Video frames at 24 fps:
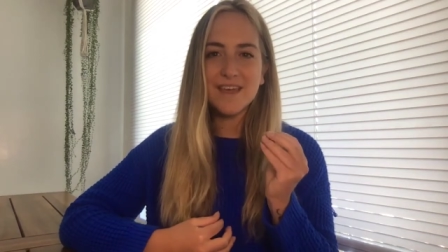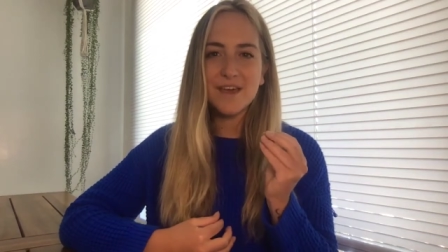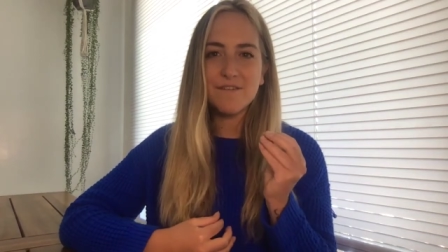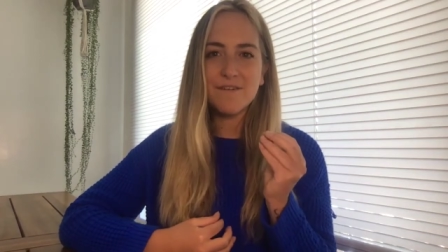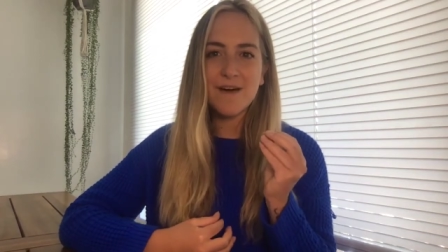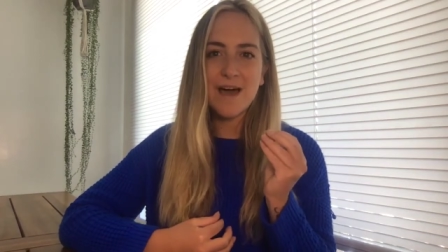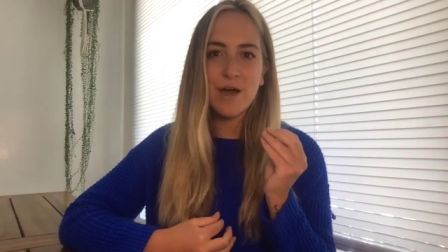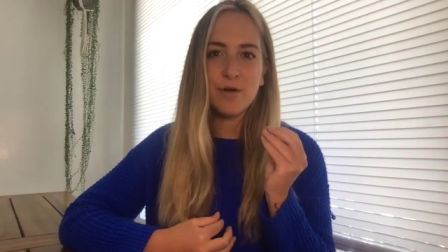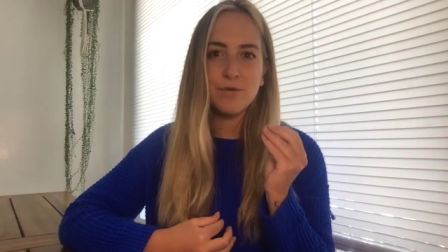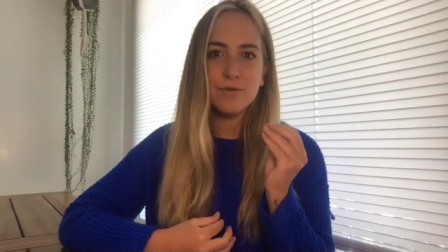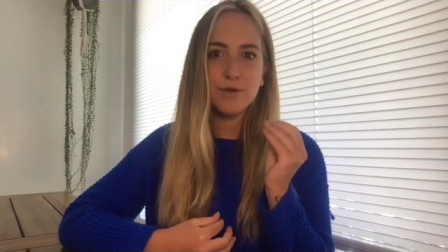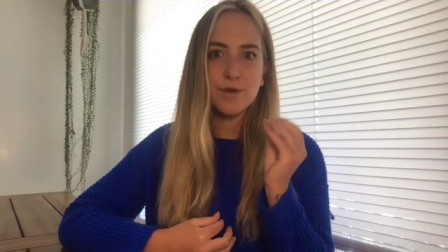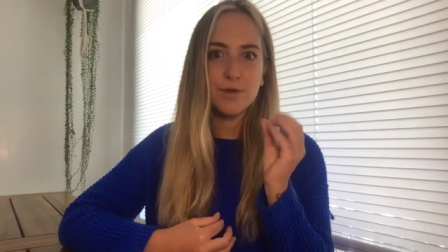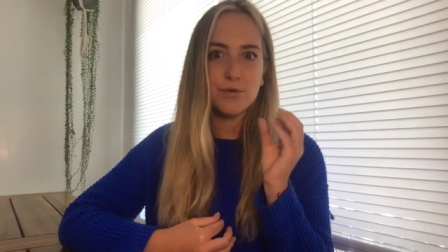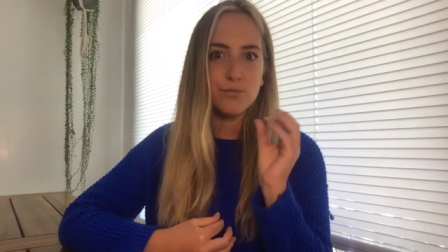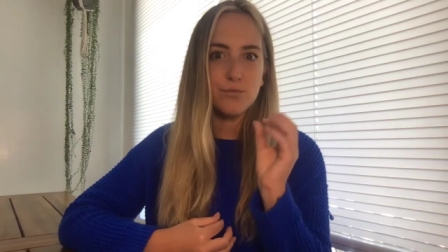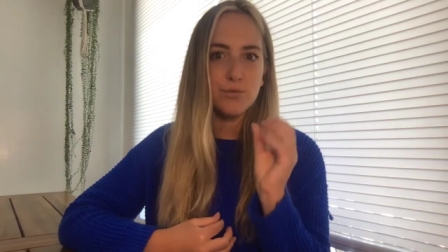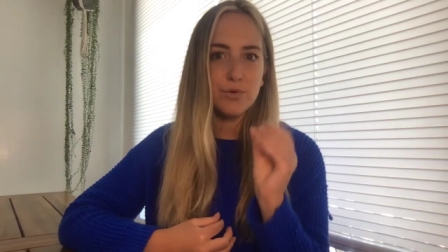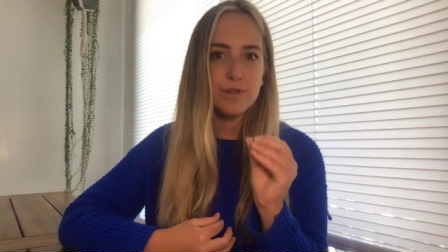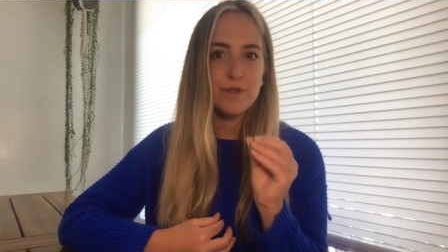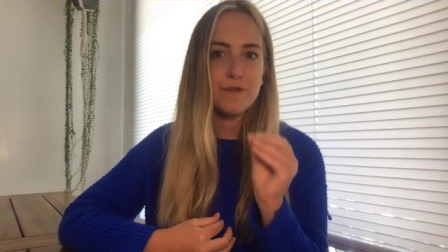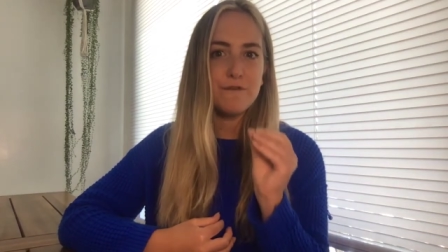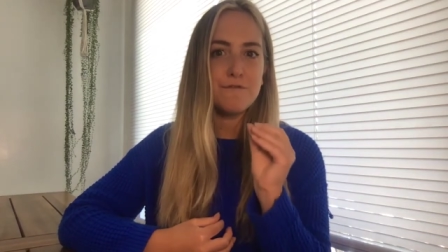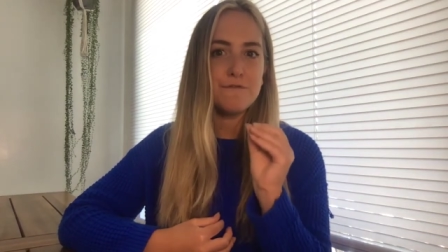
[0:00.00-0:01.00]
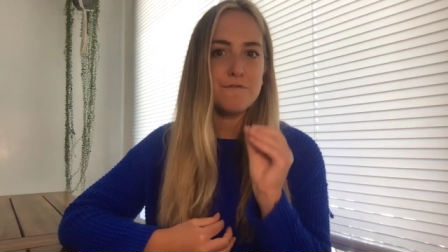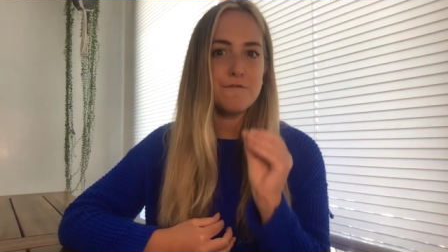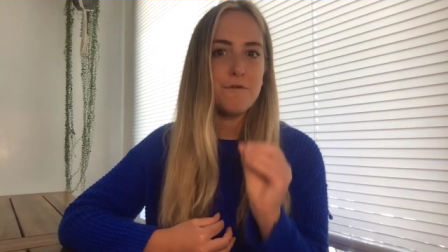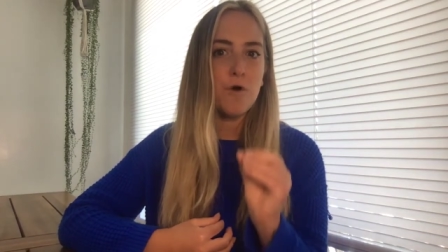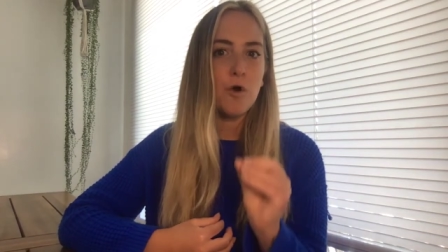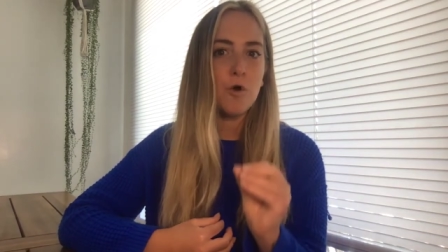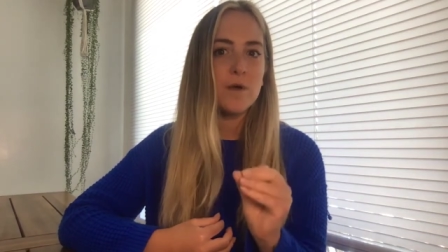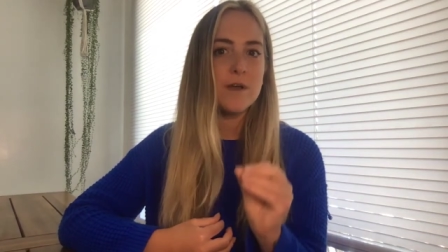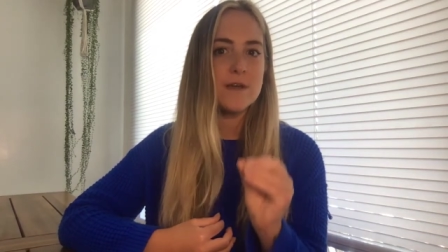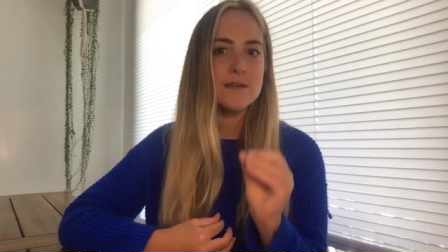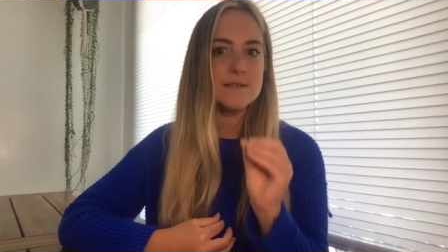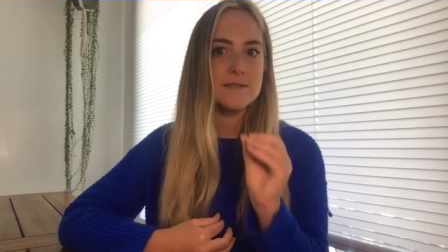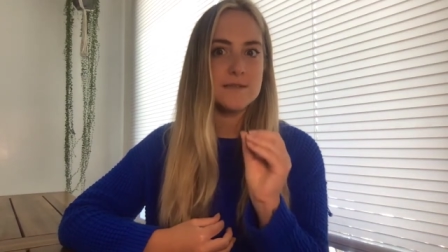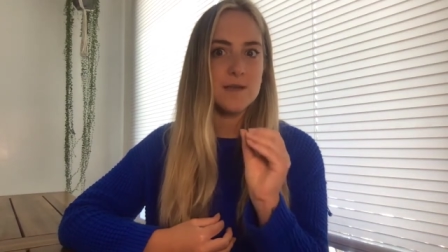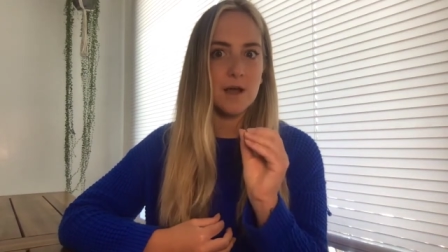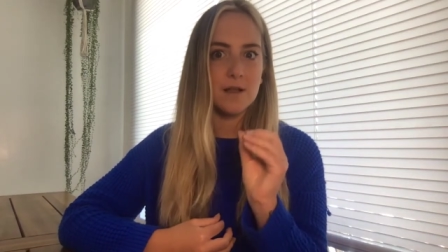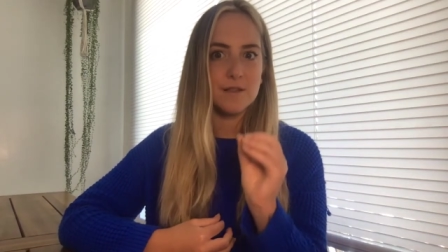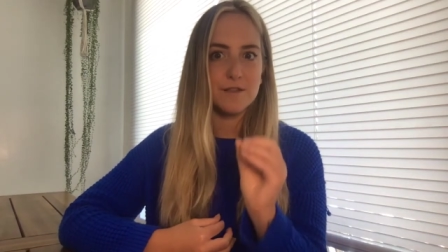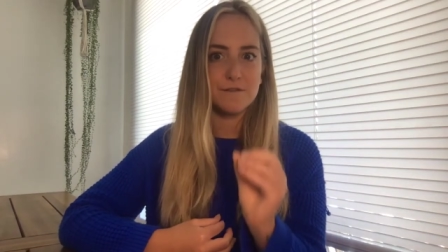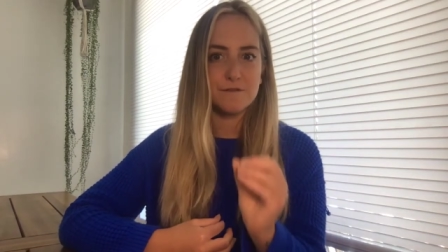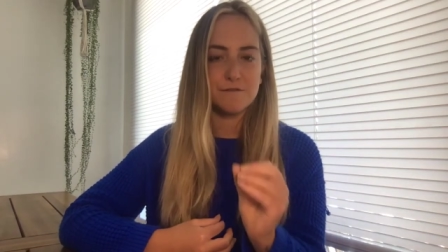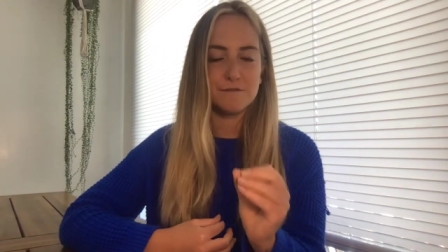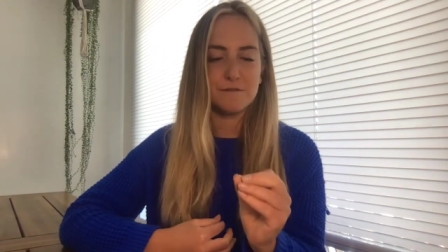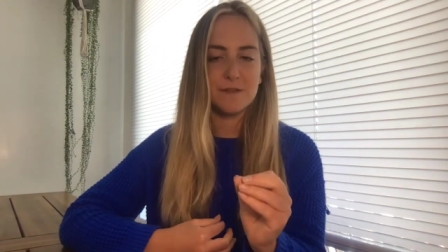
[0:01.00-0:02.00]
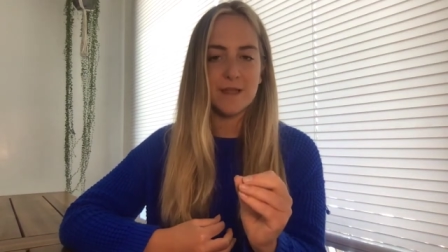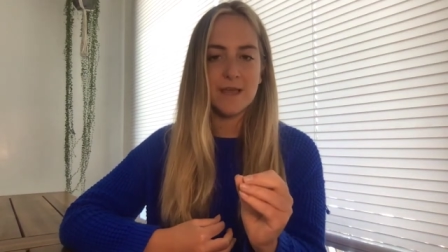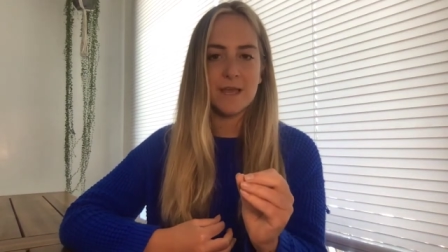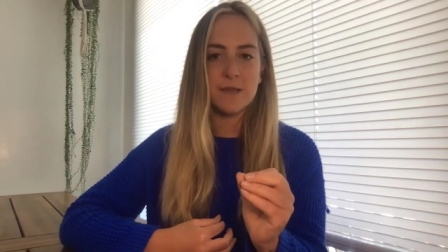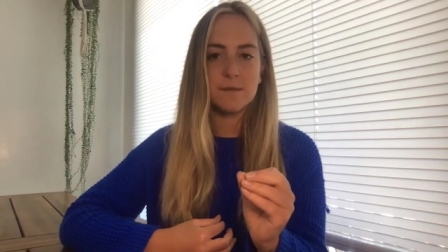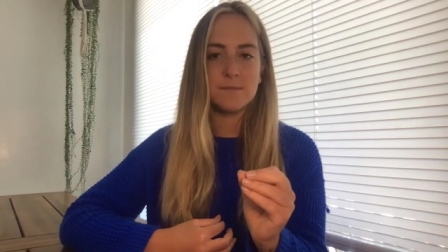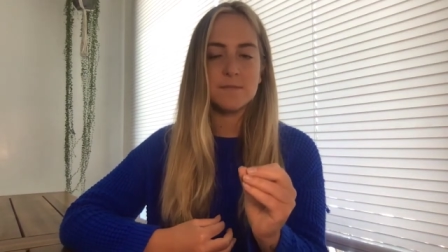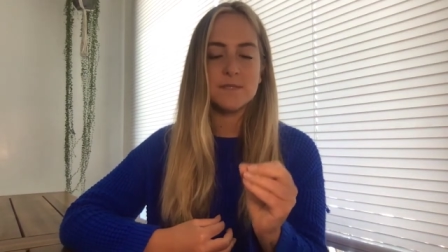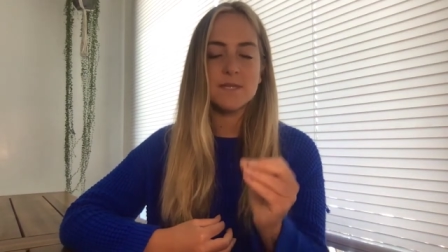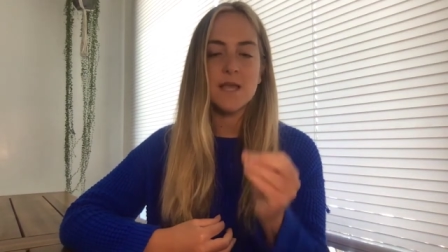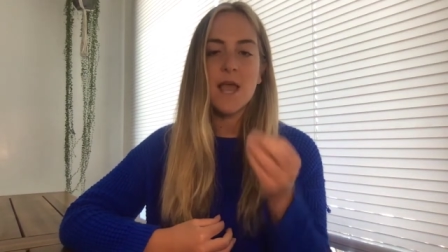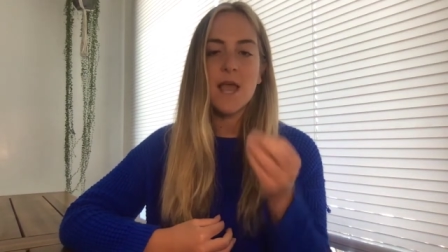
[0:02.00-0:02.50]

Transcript: of how you can really focus on the flames